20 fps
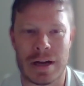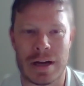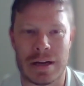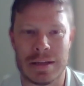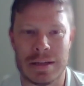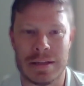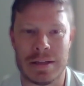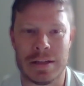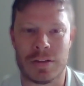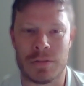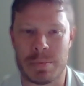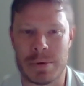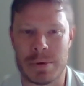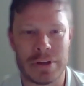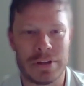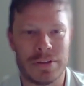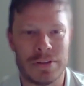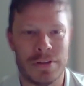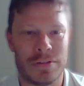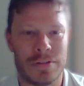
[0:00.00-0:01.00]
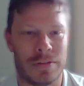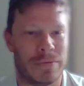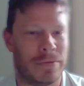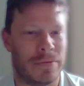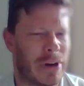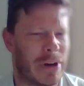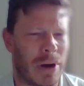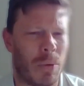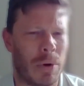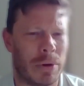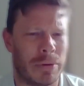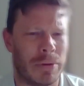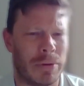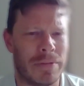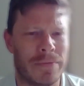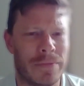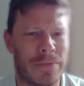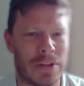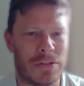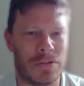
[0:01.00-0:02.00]
experiences and figure out what really
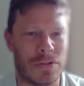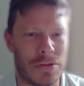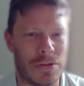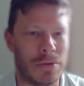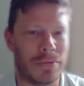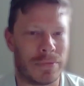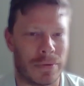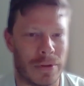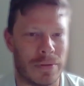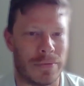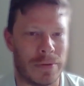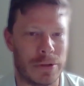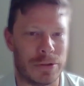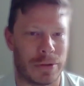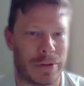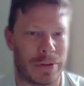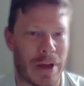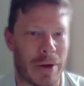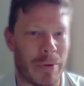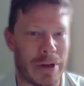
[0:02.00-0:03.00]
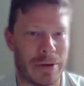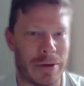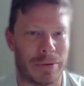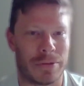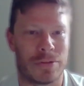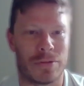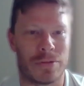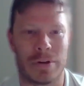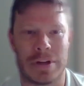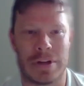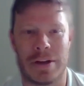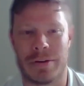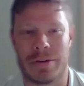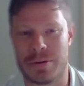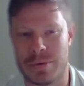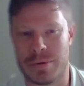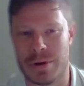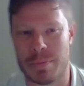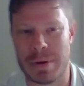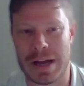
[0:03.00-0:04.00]
fits you for the future. That way you don't start down a
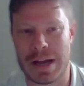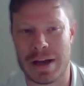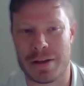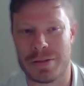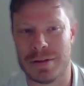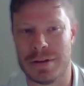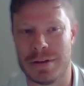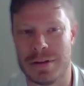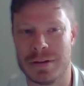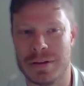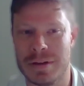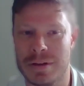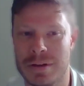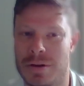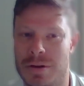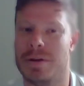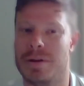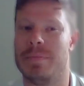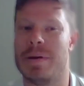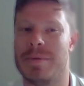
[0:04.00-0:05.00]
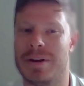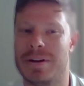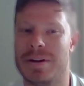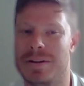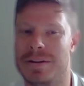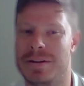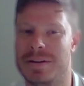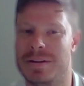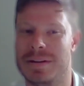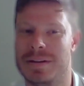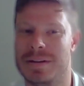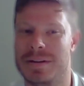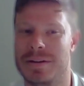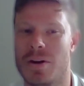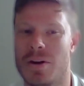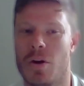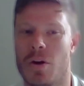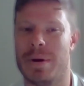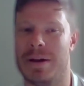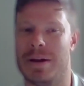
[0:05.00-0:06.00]
career path and maybe I didn't
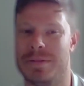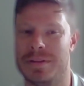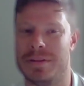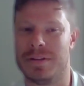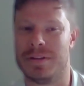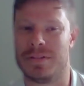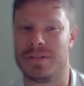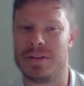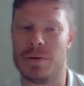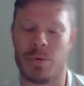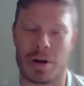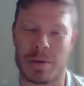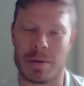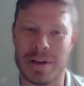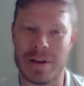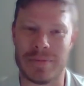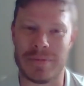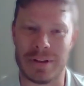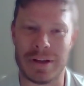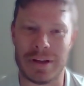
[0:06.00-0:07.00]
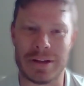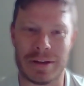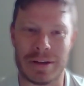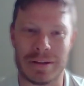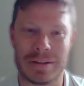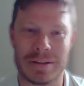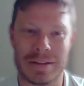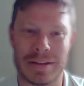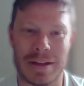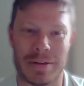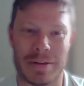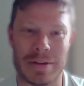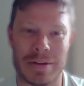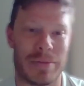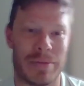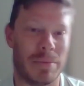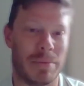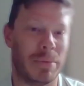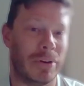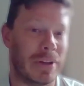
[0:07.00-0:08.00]
know about this and you want to pivot later. You have
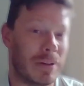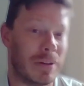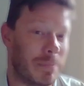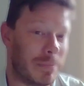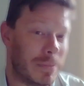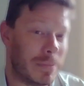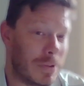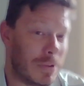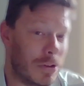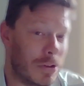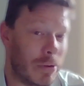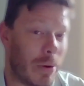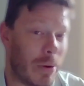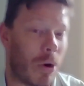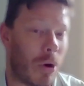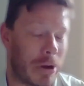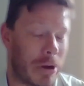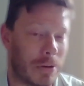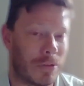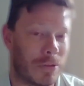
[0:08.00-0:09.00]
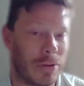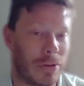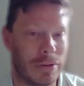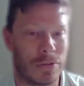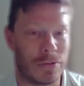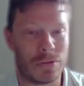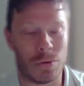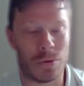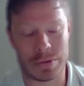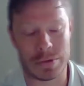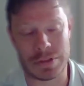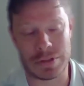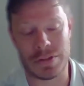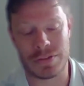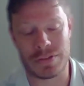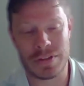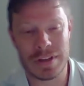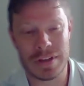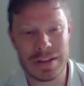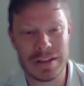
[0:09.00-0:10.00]
the ability to do it while you're still in school, which
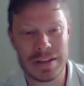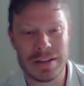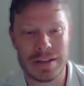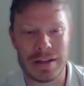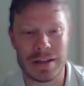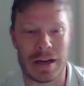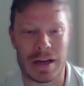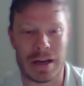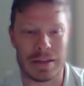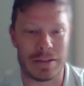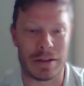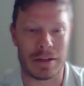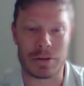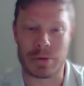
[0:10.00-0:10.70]
is a great